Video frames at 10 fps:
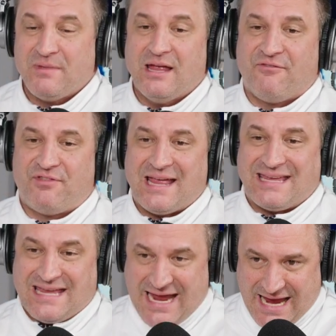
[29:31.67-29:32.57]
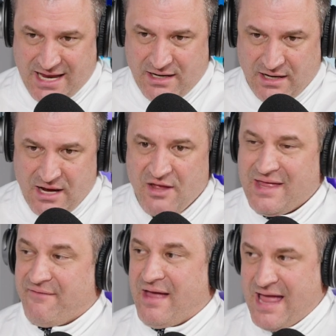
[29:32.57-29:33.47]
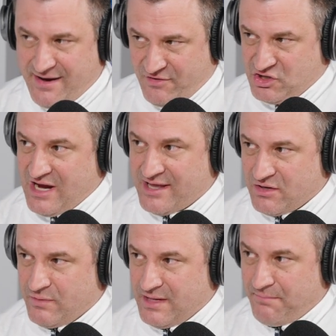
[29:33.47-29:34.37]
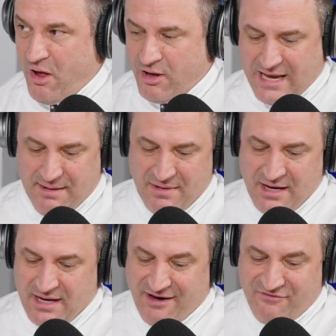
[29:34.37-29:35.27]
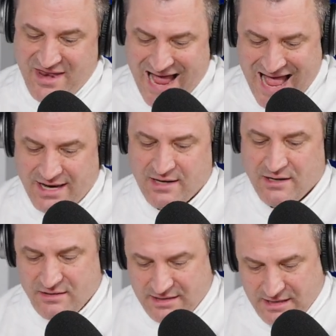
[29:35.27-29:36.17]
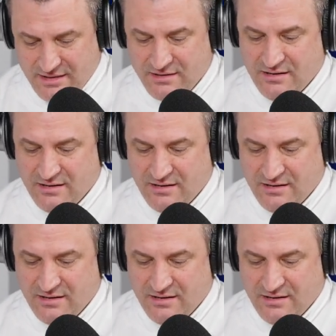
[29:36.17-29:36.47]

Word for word: If they can, they have a heck of a shot to win the ball game. If not, then